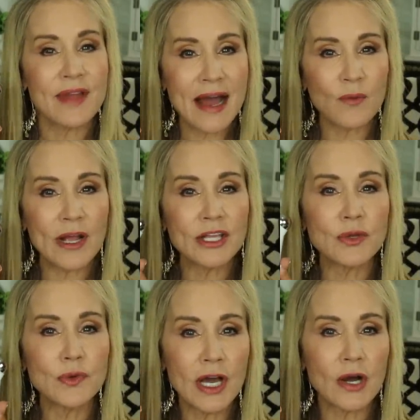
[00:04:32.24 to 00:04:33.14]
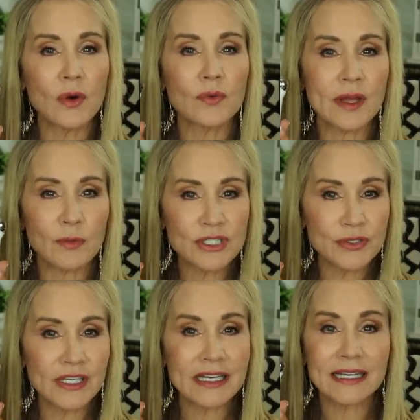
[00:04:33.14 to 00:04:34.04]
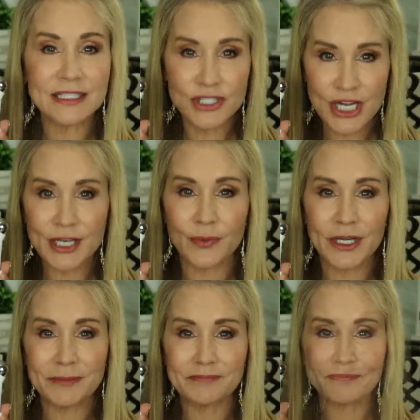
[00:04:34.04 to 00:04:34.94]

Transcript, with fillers: That way you know that what you're getting is genuine.